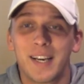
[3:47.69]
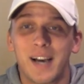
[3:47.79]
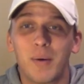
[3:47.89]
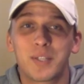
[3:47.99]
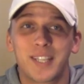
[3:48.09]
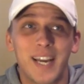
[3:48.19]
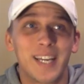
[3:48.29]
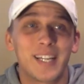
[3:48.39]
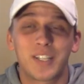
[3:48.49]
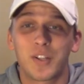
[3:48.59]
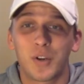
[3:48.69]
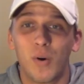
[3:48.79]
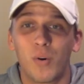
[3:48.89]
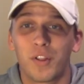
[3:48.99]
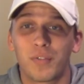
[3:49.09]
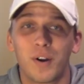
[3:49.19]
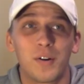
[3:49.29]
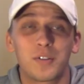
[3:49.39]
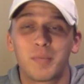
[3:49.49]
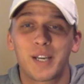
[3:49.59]
I was taking it to the Court of
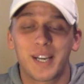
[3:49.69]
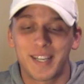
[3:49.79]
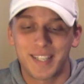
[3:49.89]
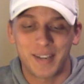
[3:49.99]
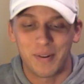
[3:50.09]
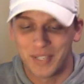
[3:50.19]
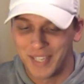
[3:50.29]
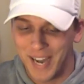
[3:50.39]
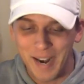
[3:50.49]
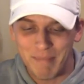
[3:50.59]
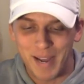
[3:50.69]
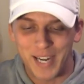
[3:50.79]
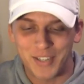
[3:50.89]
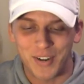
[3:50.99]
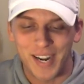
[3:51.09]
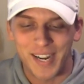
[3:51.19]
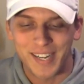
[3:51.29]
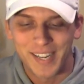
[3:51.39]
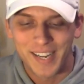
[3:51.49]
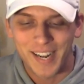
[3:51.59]
Thrones because it was not a bad trade
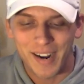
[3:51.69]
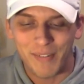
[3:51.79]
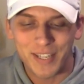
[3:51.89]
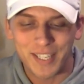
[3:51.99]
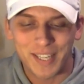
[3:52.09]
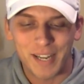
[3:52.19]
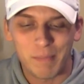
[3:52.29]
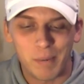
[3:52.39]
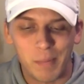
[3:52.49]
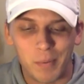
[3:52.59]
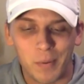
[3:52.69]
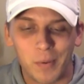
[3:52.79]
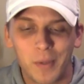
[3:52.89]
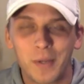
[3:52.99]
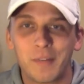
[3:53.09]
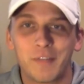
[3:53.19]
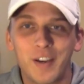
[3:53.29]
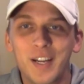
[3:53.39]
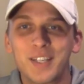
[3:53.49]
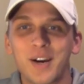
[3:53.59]
and I wasn't letting people
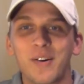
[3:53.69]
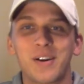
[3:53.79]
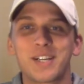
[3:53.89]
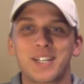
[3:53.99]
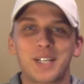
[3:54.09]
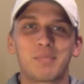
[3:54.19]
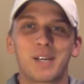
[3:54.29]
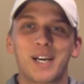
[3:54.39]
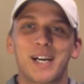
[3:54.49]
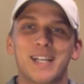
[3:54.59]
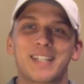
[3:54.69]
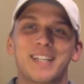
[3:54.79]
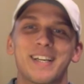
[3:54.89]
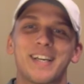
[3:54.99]
veto it just because